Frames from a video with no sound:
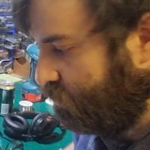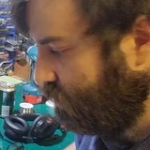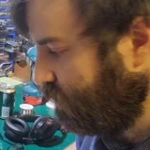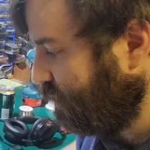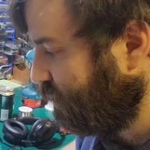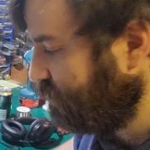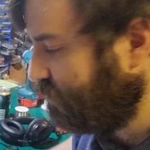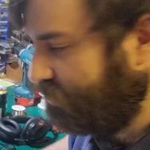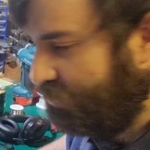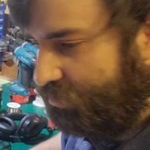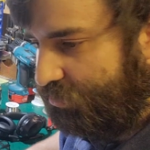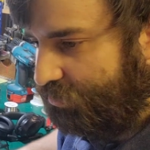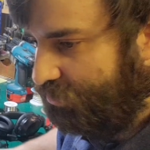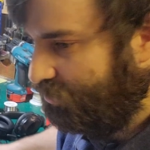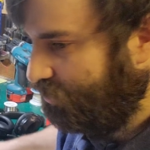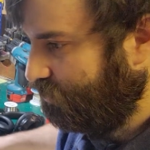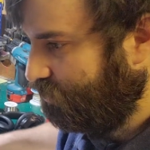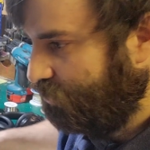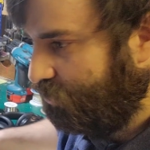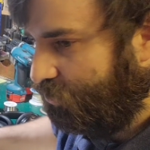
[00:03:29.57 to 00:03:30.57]
It's
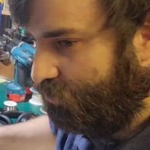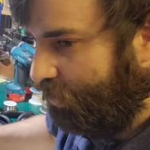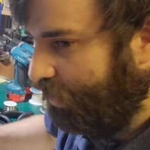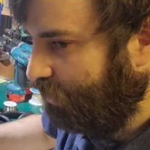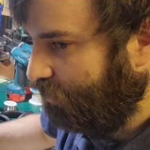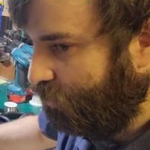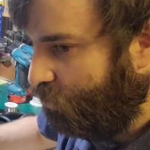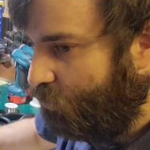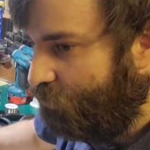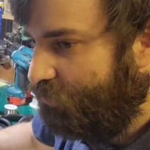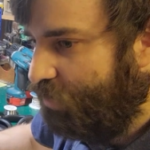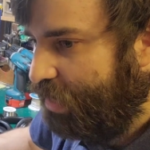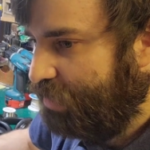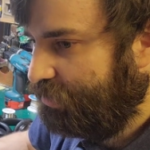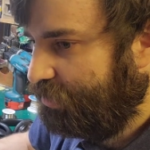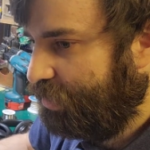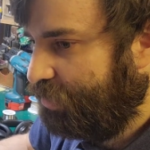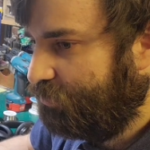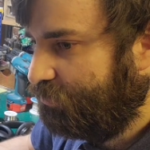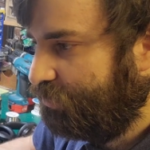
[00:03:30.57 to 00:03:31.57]
just a great lo-fi
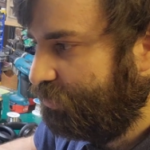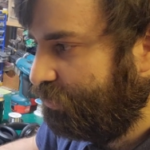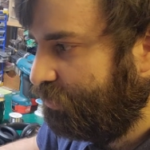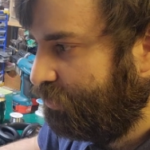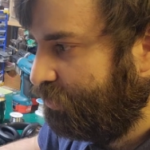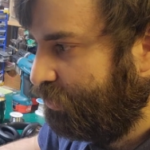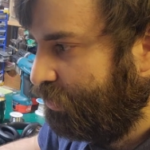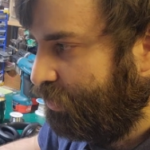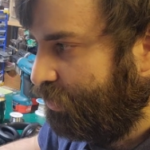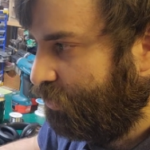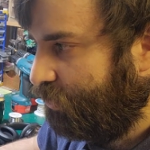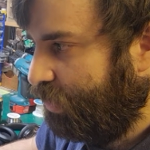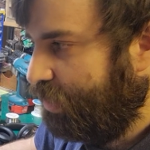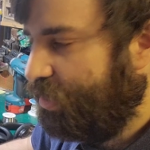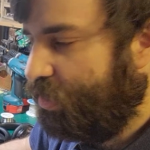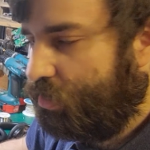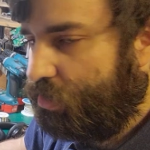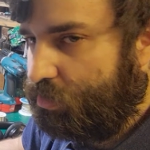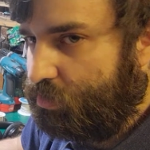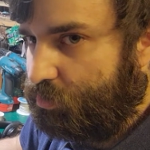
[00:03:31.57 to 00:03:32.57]
sound. Okay,
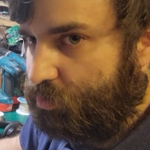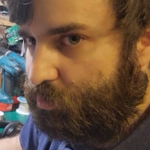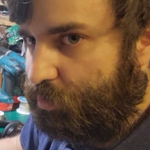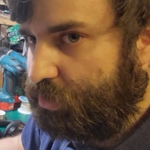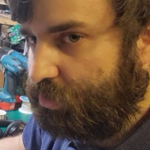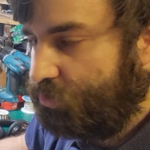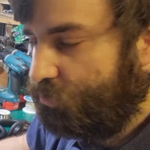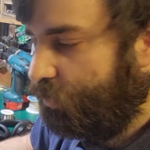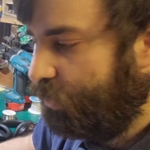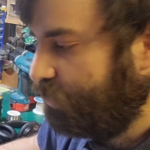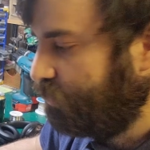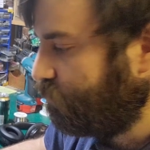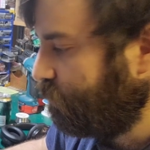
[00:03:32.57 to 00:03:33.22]
now I'm going to compress the wet as